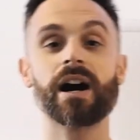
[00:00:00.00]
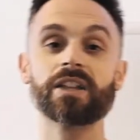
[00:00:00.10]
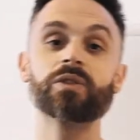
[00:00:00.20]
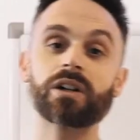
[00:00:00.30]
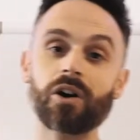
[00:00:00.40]

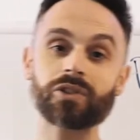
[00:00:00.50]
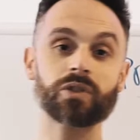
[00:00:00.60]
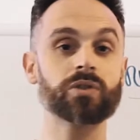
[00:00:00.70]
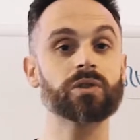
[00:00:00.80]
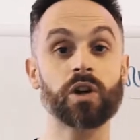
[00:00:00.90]
you could also
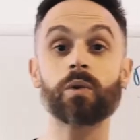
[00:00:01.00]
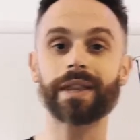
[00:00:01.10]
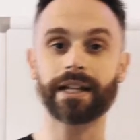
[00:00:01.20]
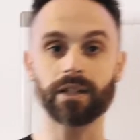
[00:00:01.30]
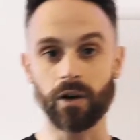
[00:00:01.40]
go with
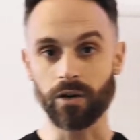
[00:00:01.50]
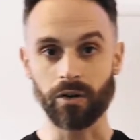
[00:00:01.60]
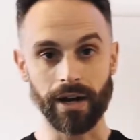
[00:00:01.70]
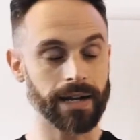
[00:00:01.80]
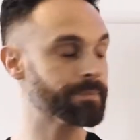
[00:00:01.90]
like a logo,
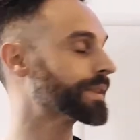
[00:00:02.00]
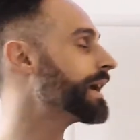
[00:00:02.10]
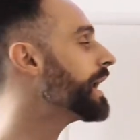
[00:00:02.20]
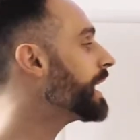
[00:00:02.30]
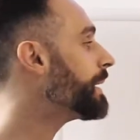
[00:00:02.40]
right?
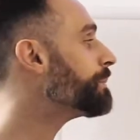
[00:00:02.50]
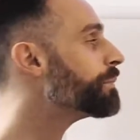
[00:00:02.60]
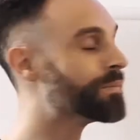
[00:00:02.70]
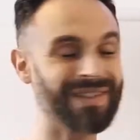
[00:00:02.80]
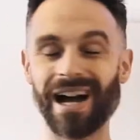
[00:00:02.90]
I
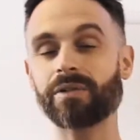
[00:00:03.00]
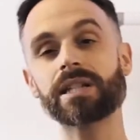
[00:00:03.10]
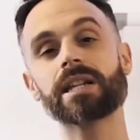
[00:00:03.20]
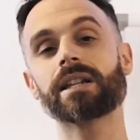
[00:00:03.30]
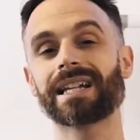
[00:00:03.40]
would
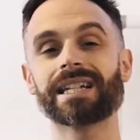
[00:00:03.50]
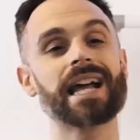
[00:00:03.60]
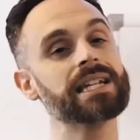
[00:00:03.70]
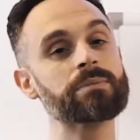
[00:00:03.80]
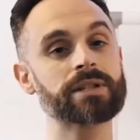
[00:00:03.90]
say like
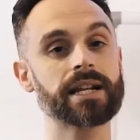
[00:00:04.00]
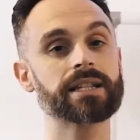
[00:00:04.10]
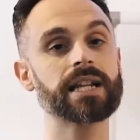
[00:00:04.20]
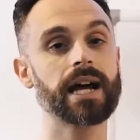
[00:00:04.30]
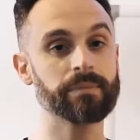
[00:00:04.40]
90% of
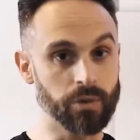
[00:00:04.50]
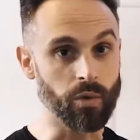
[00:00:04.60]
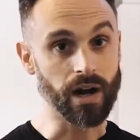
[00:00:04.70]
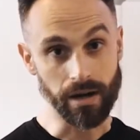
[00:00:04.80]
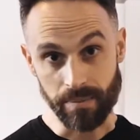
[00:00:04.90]
the time you
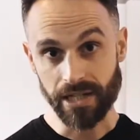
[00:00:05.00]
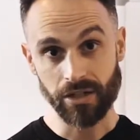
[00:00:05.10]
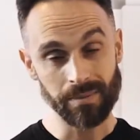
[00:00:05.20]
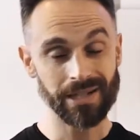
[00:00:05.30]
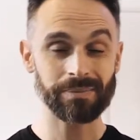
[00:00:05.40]
want a picture
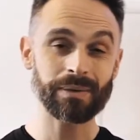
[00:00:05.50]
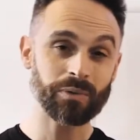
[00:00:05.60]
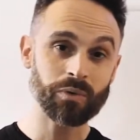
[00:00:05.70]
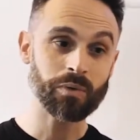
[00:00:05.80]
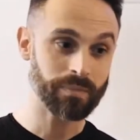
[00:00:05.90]
because
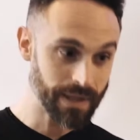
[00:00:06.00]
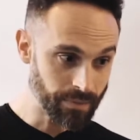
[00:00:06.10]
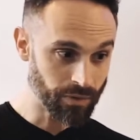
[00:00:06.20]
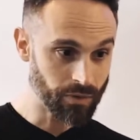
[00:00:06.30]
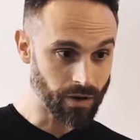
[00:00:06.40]
people
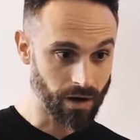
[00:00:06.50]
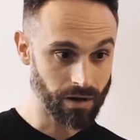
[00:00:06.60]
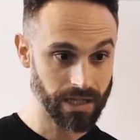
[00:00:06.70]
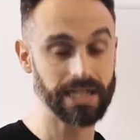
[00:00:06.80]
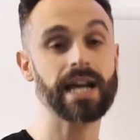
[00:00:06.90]

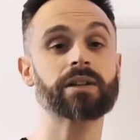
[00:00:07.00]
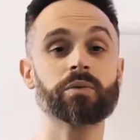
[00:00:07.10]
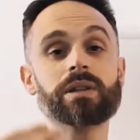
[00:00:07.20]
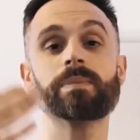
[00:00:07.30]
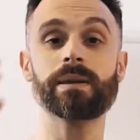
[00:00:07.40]
connect
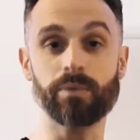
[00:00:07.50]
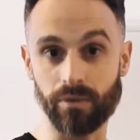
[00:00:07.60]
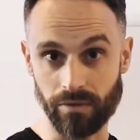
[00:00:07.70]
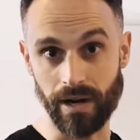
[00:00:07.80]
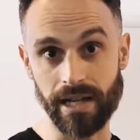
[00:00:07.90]
with people,
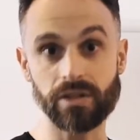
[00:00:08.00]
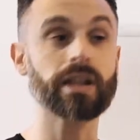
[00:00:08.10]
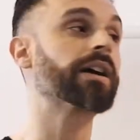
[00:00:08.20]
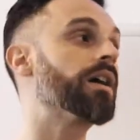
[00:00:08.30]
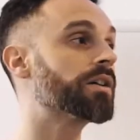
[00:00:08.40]
right? So
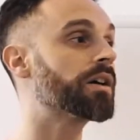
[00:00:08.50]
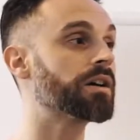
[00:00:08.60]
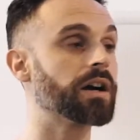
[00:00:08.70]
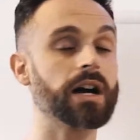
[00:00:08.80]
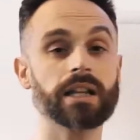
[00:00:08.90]
like on
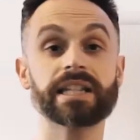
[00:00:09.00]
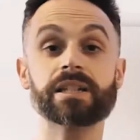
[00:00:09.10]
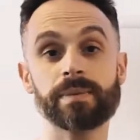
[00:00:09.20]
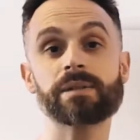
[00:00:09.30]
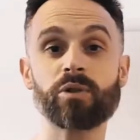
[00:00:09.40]
our
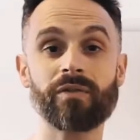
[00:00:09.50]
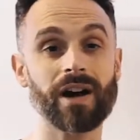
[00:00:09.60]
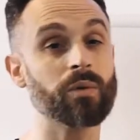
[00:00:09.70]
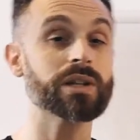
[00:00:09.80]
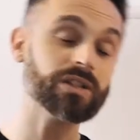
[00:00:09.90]
Legion Beats
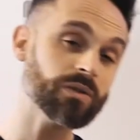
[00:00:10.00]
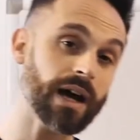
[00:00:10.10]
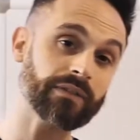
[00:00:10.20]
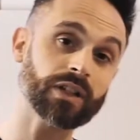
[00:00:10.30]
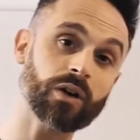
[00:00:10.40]
profile, we do
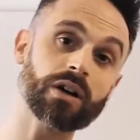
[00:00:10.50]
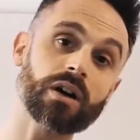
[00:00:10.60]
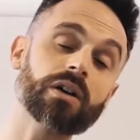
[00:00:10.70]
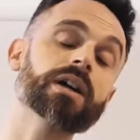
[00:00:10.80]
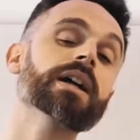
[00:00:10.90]
have a
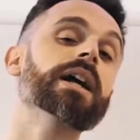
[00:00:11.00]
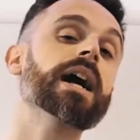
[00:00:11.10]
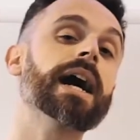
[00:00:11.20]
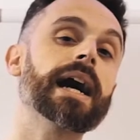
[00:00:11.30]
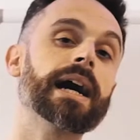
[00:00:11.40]
logo.
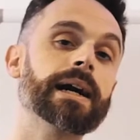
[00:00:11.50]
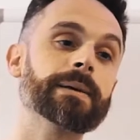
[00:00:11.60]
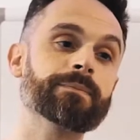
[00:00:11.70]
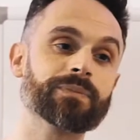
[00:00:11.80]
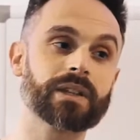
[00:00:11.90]

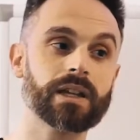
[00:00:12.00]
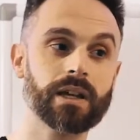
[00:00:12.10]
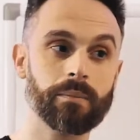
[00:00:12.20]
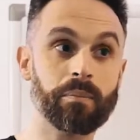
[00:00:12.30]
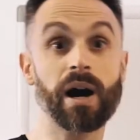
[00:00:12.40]

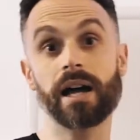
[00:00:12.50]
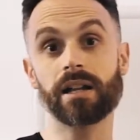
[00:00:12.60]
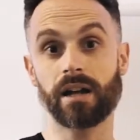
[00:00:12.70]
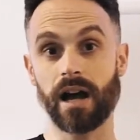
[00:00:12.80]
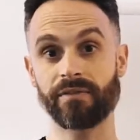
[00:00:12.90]

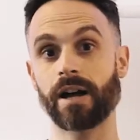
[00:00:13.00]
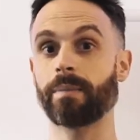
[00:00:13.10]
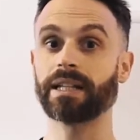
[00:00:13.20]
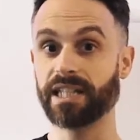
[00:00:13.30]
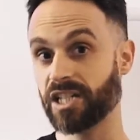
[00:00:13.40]
But I've got
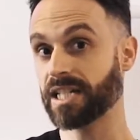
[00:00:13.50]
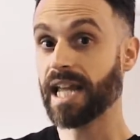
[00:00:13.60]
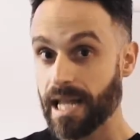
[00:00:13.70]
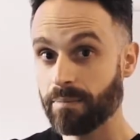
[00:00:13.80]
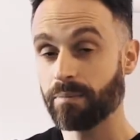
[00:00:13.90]
my Legion
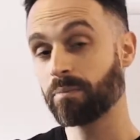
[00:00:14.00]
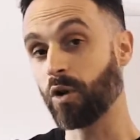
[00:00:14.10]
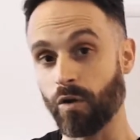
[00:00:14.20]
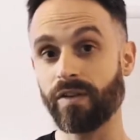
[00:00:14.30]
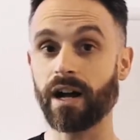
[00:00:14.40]
Gabe
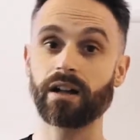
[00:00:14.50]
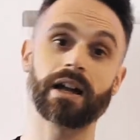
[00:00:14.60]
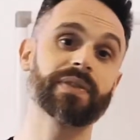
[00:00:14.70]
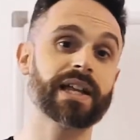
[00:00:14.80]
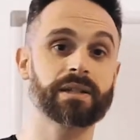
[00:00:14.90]
profile
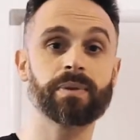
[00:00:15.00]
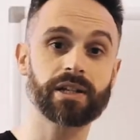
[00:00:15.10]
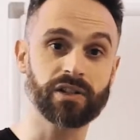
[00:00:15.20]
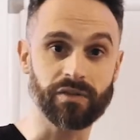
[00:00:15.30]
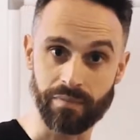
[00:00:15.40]
and that's a
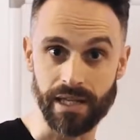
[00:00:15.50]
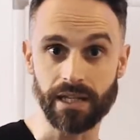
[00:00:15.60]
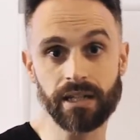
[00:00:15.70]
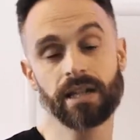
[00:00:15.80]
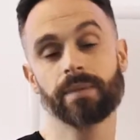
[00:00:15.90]
picture of me.